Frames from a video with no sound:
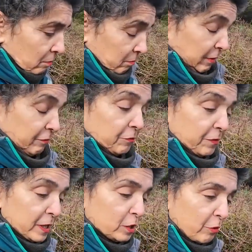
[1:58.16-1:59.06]
If you
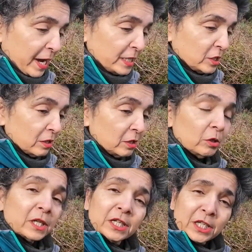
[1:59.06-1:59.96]
feel great, you'll
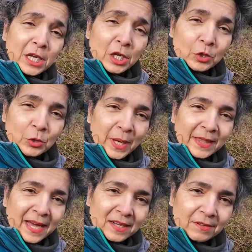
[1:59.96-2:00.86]
continue doing
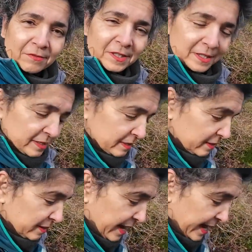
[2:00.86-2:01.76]
that physical
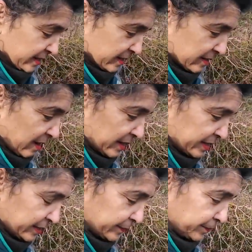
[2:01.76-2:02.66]
exercise.